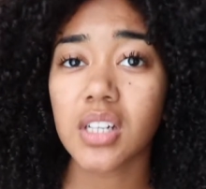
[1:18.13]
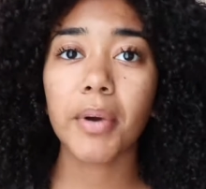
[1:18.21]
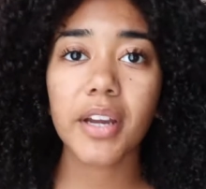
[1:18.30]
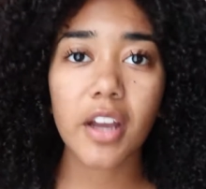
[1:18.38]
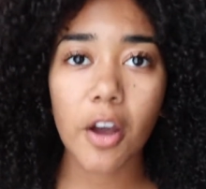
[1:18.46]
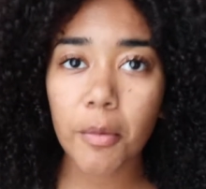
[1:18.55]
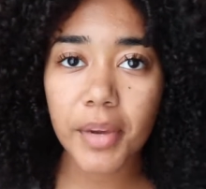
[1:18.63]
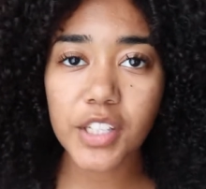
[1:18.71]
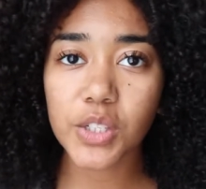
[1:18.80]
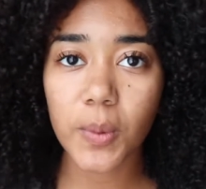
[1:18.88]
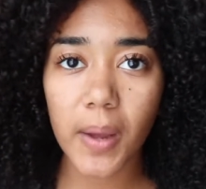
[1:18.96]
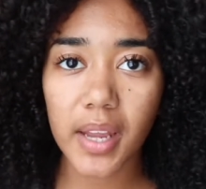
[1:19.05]
But come my
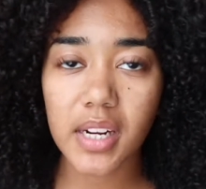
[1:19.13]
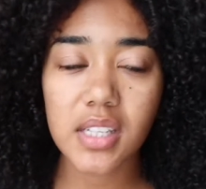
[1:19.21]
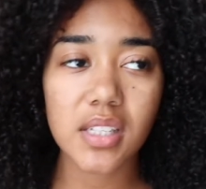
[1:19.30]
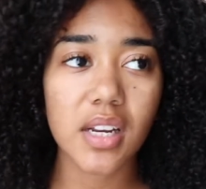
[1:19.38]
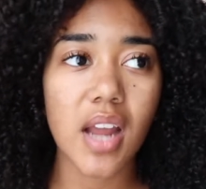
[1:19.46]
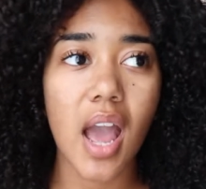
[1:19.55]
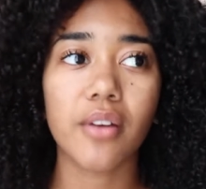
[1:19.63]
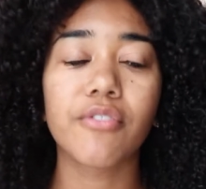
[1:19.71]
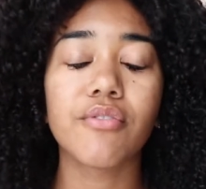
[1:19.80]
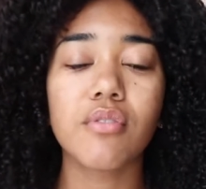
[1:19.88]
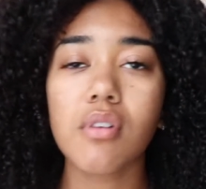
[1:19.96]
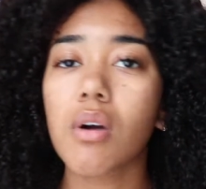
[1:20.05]
20s and out
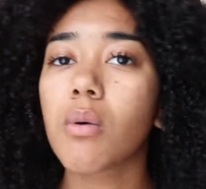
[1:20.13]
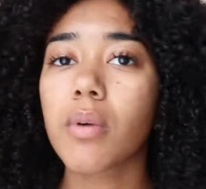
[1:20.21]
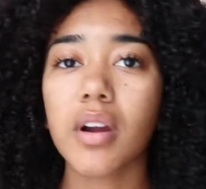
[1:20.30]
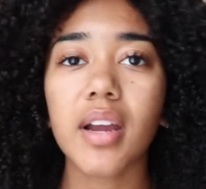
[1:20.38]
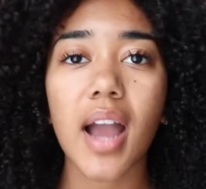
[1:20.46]
of nowhere,